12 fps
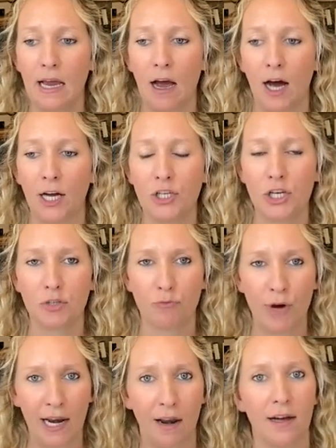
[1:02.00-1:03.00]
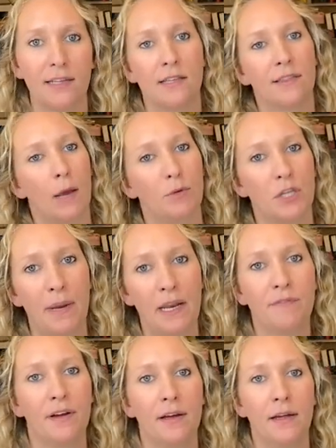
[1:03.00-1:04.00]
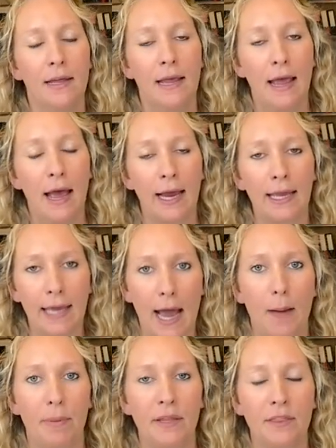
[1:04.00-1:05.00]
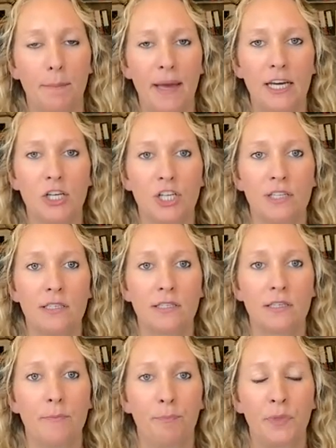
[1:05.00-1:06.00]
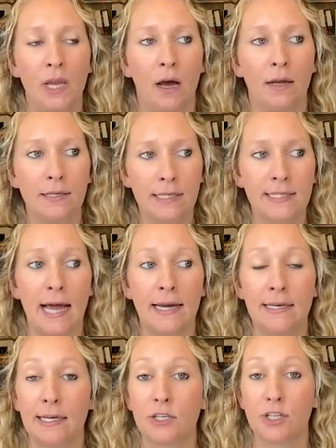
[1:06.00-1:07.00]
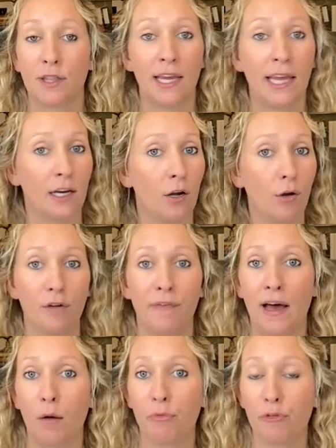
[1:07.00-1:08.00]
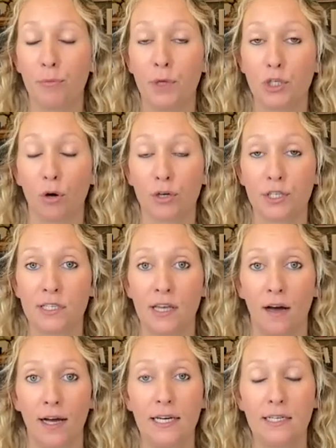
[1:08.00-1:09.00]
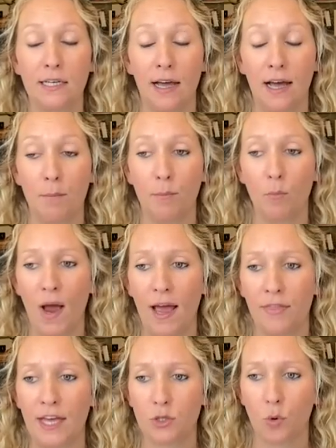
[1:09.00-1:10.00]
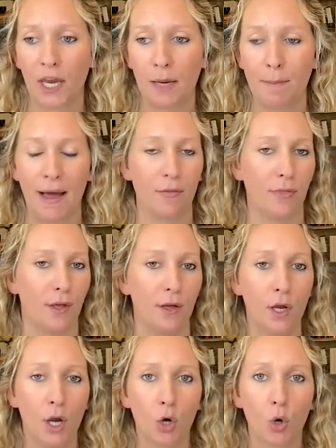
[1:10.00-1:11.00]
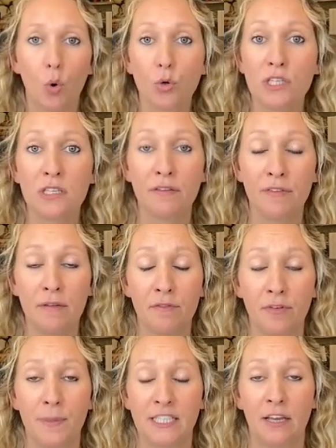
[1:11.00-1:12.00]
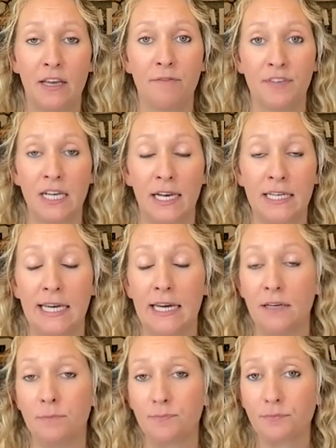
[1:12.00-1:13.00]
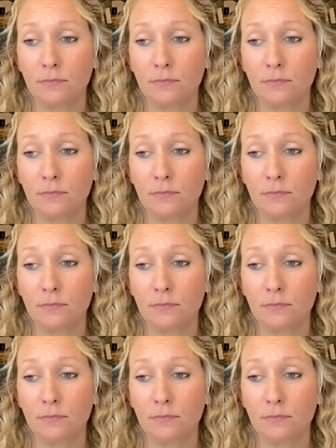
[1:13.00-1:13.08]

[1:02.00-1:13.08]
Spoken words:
I just realized that there was a bit of a gap in the patient's understanding. So they get a lot of help from the doctor's side, where they're talking about the causes of the infertility